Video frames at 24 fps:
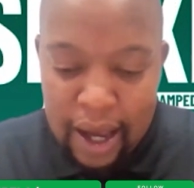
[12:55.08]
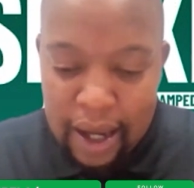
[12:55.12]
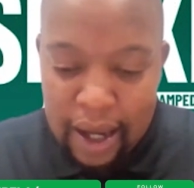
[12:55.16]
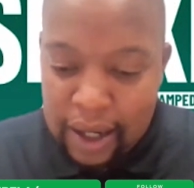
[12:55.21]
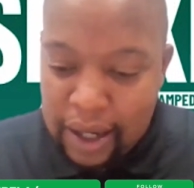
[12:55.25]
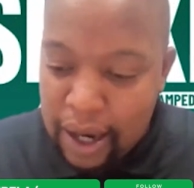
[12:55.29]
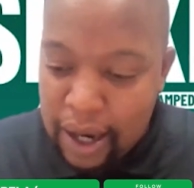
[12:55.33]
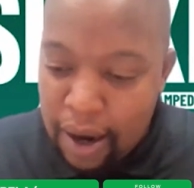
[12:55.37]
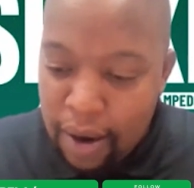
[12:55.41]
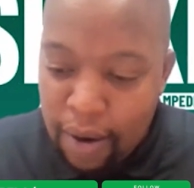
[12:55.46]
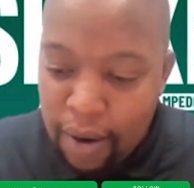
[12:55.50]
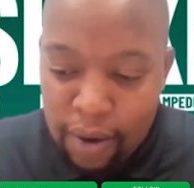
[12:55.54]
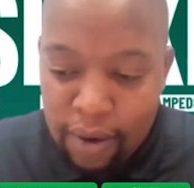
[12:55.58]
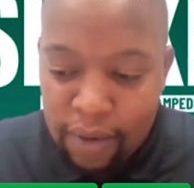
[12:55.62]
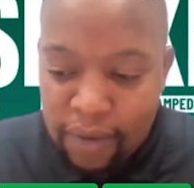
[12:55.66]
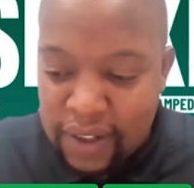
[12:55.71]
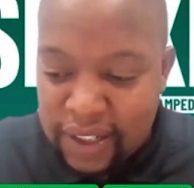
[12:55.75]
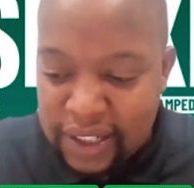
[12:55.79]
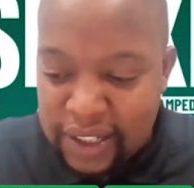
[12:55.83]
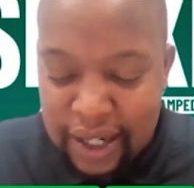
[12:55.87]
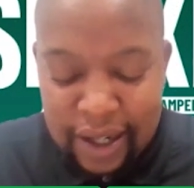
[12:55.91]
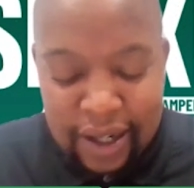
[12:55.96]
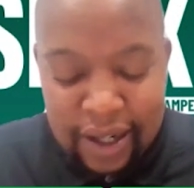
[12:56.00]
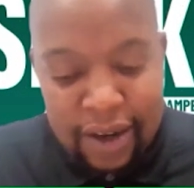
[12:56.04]
And now all of
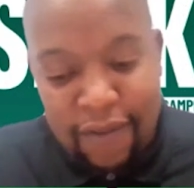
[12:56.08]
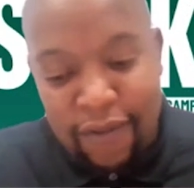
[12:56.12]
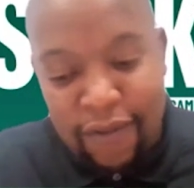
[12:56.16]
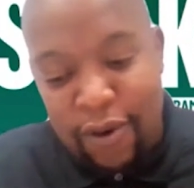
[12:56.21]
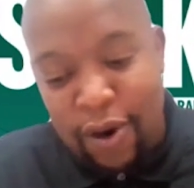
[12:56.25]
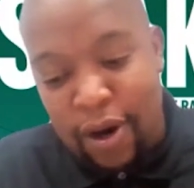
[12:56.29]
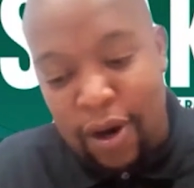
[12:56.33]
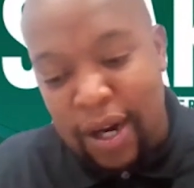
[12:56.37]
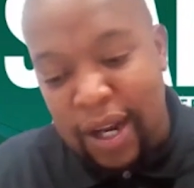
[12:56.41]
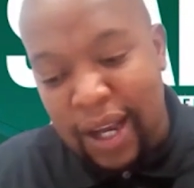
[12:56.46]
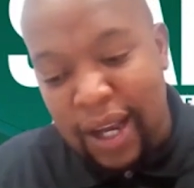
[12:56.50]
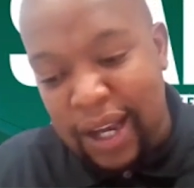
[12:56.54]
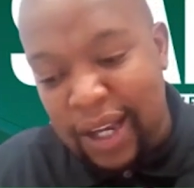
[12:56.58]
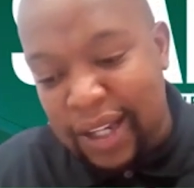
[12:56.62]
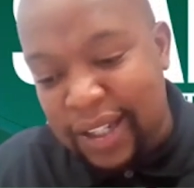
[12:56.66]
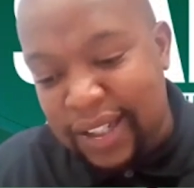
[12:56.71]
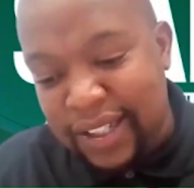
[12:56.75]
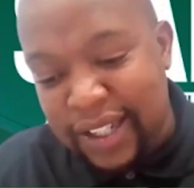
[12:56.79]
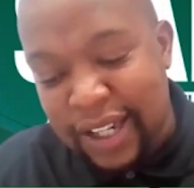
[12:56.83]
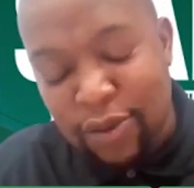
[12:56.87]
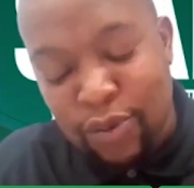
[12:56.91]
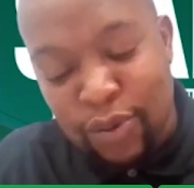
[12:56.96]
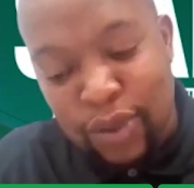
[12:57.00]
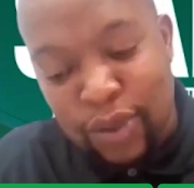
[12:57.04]
a sudden they've gone
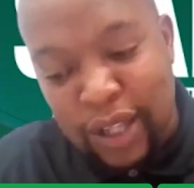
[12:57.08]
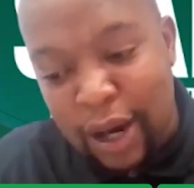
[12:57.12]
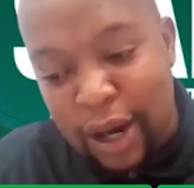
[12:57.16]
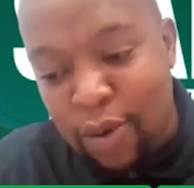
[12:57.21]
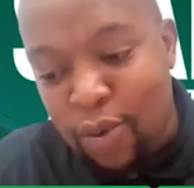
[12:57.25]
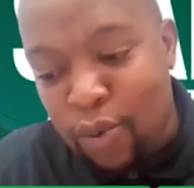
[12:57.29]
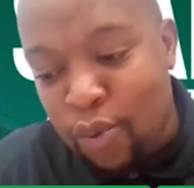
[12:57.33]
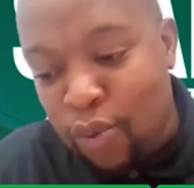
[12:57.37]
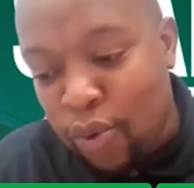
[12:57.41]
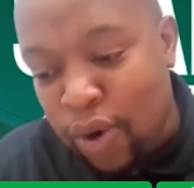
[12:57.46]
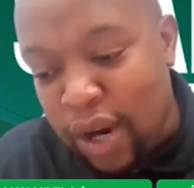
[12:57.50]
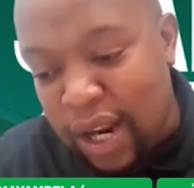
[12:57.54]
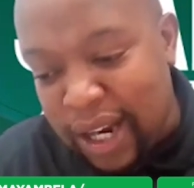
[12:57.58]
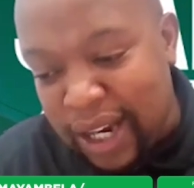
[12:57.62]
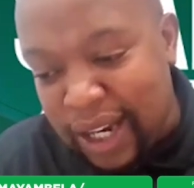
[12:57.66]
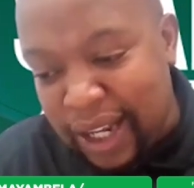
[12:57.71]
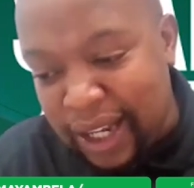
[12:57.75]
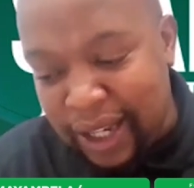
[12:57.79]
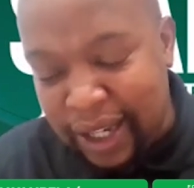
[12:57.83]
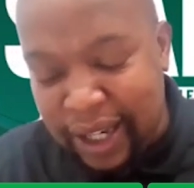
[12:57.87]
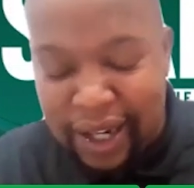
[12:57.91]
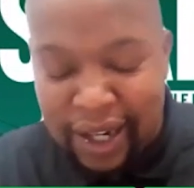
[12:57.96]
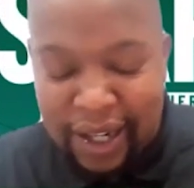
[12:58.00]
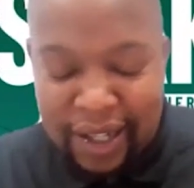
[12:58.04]
8 years without
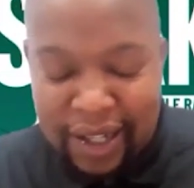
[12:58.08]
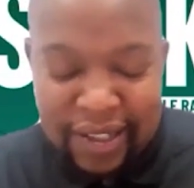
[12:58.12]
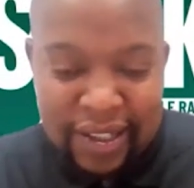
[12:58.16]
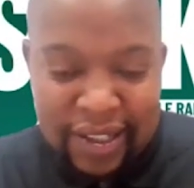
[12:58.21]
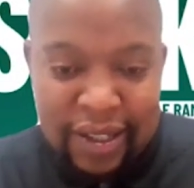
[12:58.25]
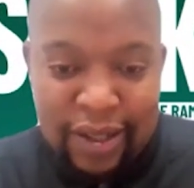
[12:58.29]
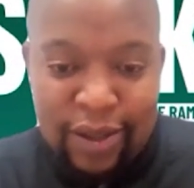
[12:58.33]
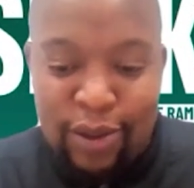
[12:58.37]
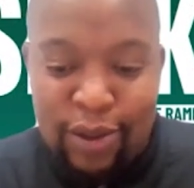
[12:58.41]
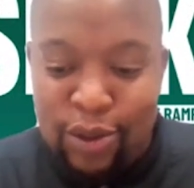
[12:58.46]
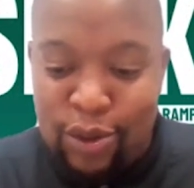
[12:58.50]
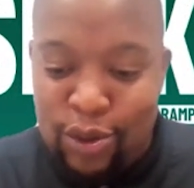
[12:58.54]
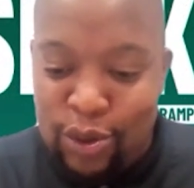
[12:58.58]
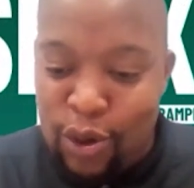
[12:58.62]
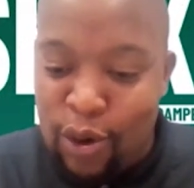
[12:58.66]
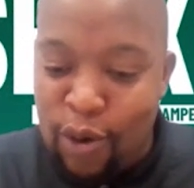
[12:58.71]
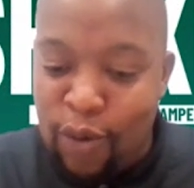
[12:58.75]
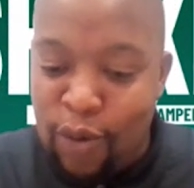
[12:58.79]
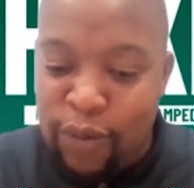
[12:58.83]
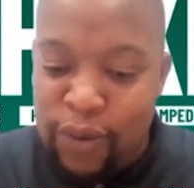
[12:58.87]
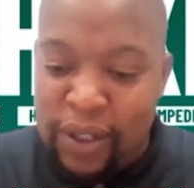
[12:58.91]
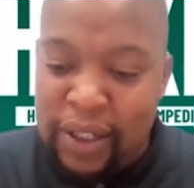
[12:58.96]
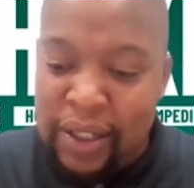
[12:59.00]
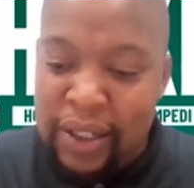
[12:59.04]
winning a single
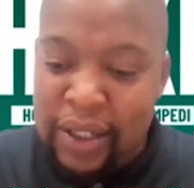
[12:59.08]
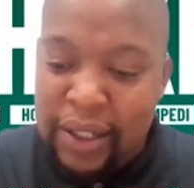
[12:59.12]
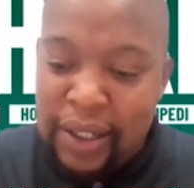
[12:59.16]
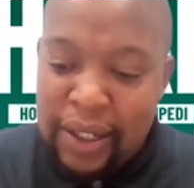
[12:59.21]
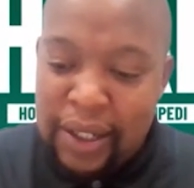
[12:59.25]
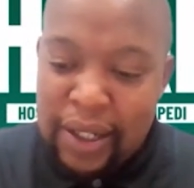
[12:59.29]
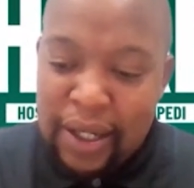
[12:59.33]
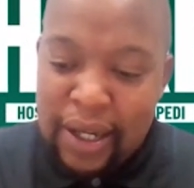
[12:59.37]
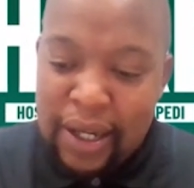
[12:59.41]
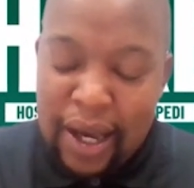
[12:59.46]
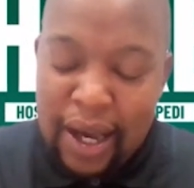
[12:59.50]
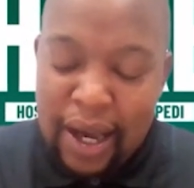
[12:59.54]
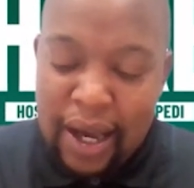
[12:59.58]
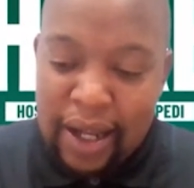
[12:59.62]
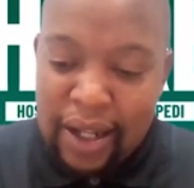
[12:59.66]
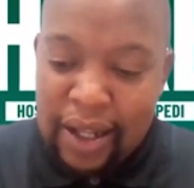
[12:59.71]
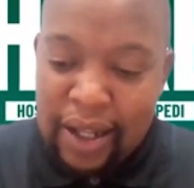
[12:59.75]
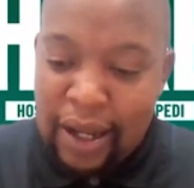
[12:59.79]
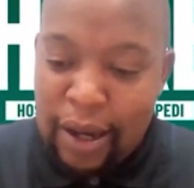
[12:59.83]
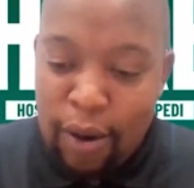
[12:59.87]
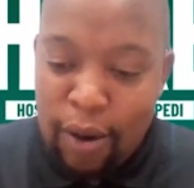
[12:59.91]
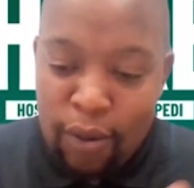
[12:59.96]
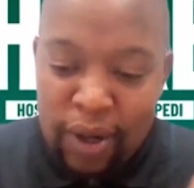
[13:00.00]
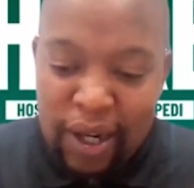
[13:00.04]
trophy.
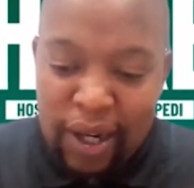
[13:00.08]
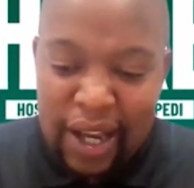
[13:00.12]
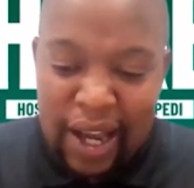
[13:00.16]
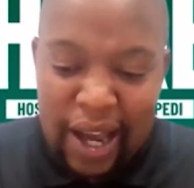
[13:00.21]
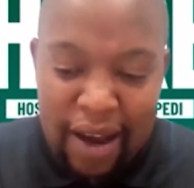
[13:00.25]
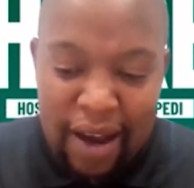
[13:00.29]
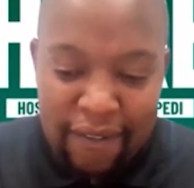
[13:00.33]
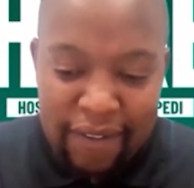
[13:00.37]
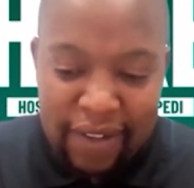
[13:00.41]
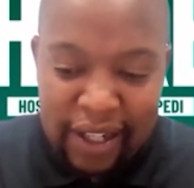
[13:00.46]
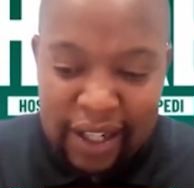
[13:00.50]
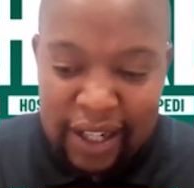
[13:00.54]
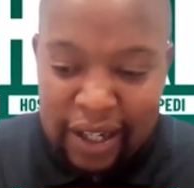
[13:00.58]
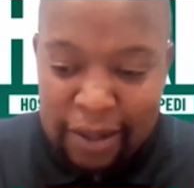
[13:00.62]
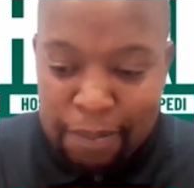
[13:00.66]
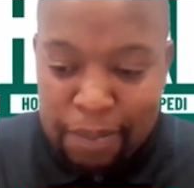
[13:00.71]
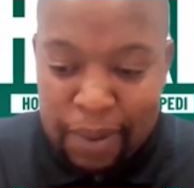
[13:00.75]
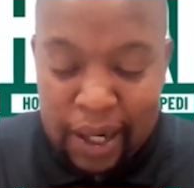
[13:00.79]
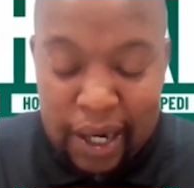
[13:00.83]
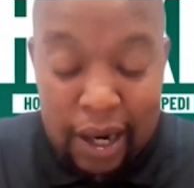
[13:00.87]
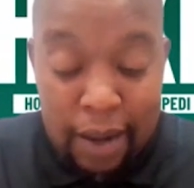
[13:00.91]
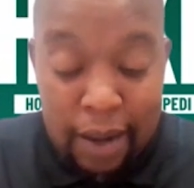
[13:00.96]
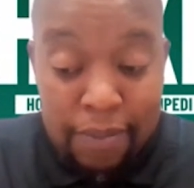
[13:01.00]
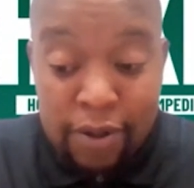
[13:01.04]
And they only have the
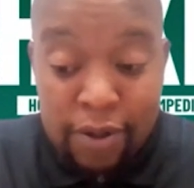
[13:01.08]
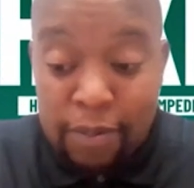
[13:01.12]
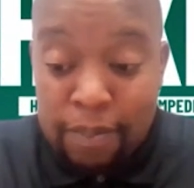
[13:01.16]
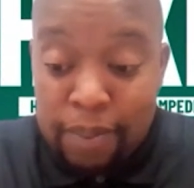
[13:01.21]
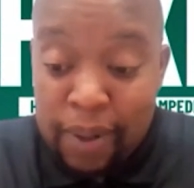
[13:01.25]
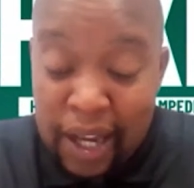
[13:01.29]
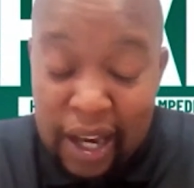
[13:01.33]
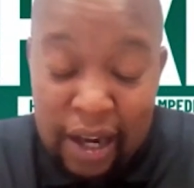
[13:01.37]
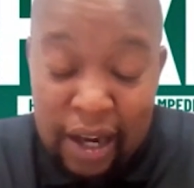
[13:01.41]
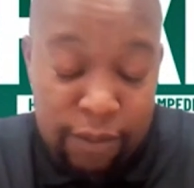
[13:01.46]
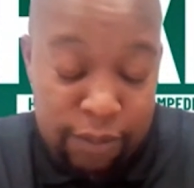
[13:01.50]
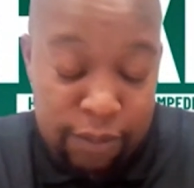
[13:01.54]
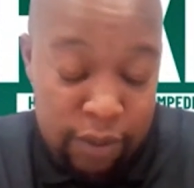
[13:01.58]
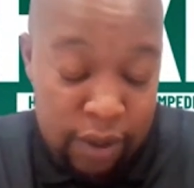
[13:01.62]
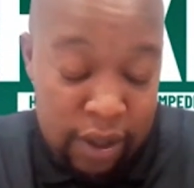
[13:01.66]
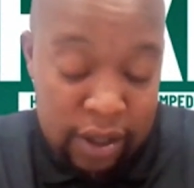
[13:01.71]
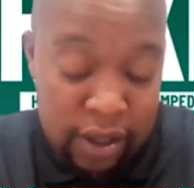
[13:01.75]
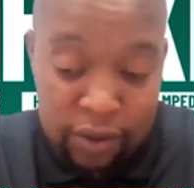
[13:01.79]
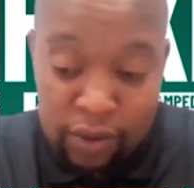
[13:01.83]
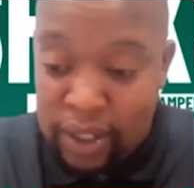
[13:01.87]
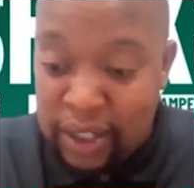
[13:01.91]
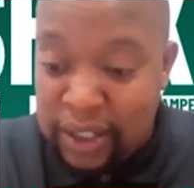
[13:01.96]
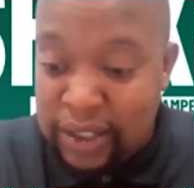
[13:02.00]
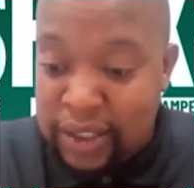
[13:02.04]
Nedbank Cup to play for,
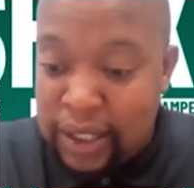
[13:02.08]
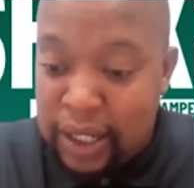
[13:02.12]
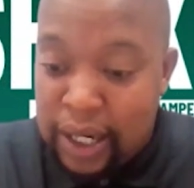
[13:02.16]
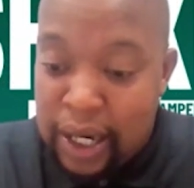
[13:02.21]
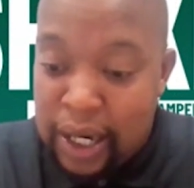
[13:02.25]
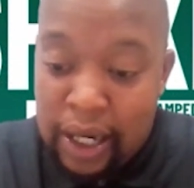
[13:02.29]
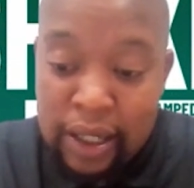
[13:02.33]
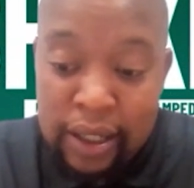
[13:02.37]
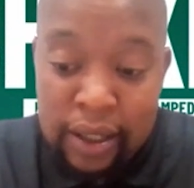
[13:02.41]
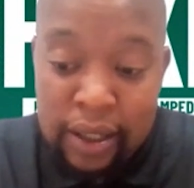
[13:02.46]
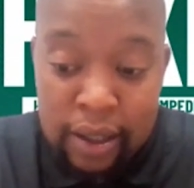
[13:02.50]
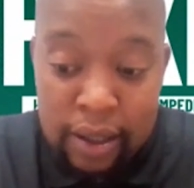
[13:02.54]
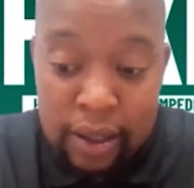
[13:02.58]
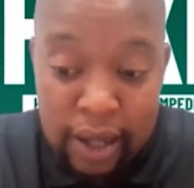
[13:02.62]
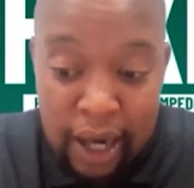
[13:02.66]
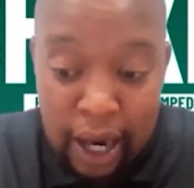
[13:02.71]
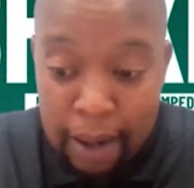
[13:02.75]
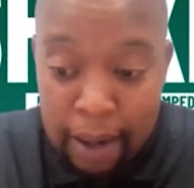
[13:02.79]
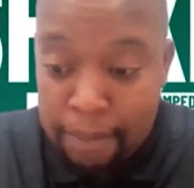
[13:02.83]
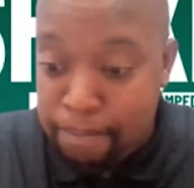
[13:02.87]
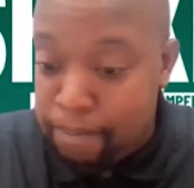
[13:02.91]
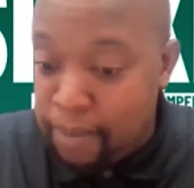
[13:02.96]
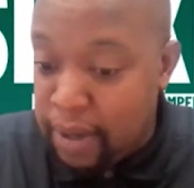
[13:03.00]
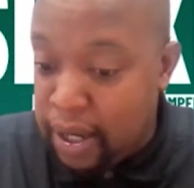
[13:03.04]
and as well as the Carling
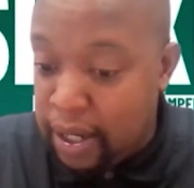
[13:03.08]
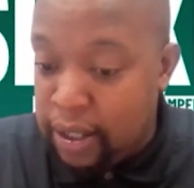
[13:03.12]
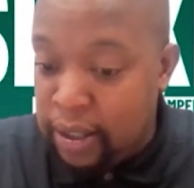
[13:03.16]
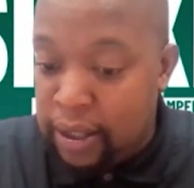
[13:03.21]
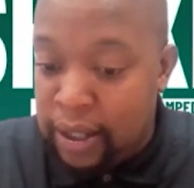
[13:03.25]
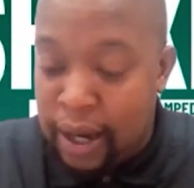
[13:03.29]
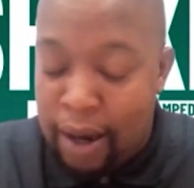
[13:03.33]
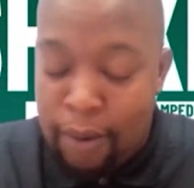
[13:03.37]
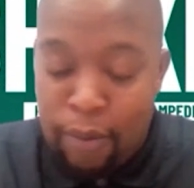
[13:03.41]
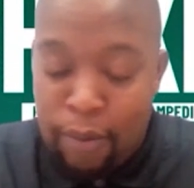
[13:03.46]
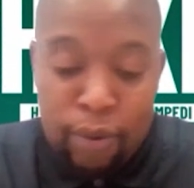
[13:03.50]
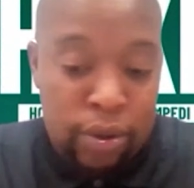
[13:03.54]
Cup. And